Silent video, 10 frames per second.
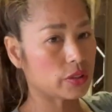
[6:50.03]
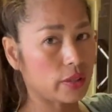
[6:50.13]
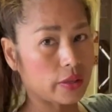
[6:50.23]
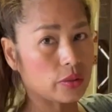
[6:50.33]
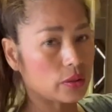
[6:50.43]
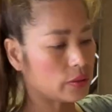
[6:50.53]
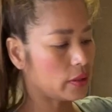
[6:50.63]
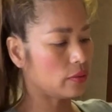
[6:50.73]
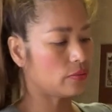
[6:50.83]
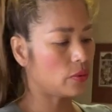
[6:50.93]
that you're
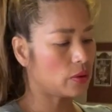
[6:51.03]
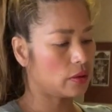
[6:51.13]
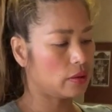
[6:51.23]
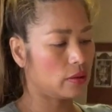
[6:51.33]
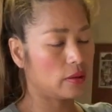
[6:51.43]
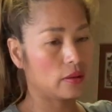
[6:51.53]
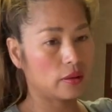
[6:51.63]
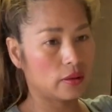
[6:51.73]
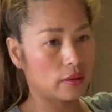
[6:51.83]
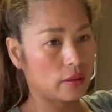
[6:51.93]
looking for.
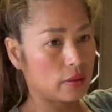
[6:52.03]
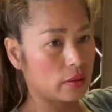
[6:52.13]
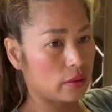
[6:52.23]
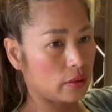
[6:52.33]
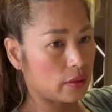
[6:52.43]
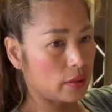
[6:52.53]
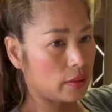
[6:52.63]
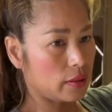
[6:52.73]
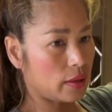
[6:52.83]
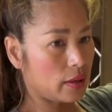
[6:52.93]
Alright,
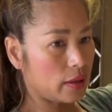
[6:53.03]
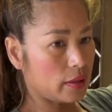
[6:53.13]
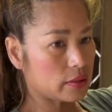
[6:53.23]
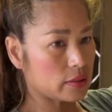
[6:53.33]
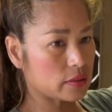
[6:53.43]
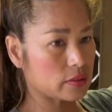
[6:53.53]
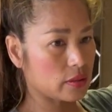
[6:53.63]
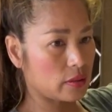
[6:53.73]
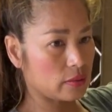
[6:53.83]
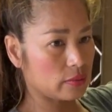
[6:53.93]
nice and
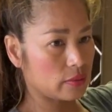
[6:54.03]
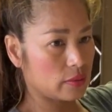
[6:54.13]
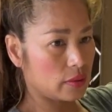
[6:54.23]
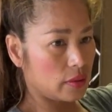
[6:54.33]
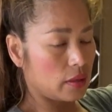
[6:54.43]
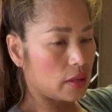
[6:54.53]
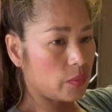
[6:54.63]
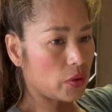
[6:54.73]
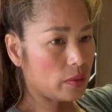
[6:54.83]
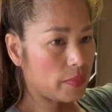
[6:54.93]
soft. If
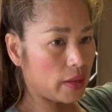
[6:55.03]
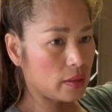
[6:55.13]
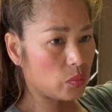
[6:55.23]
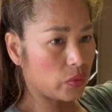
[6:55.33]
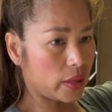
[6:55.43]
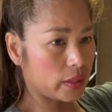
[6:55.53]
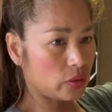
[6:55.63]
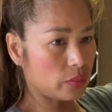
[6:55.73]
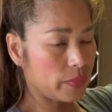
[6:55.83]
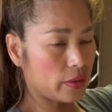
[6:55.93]
you're making bread,
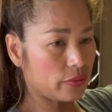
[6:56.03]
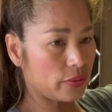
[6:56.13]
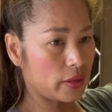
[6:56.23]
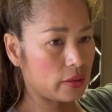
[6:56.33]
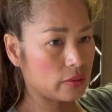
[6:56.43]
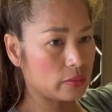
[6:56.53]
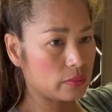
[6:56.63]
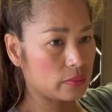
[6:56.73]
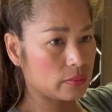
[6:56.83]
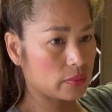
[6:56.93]
don't be afraid of
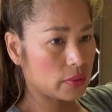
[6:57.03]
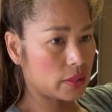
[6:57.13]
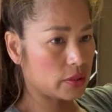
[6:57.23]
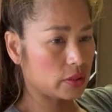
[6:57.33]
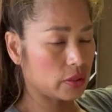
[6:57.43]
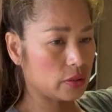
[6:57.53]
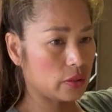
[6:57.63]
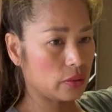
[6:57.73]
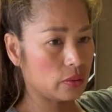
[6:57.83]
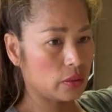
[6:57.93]
touching the
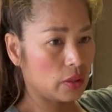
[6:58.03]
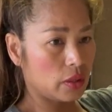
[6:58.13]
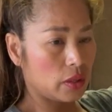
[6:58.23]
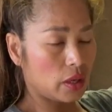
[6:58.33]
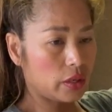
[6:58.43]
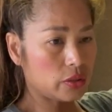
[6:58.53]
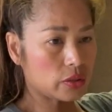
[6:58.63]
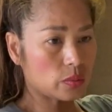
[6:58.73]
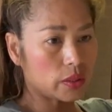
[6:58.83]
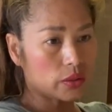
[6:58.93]
dough. I
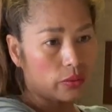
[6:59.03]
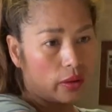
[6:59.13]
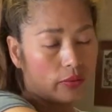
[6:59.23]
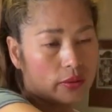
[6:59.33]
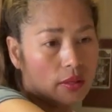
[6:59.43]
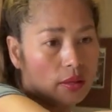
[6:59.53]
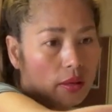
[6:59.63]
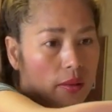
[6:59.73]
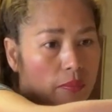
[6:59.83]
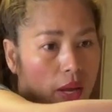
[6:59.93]
usually do everything
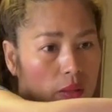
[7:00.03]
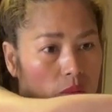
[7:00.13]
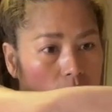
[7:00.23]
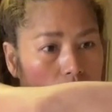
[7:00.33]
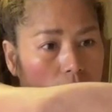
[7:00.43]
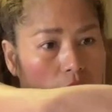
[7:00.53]
like manually.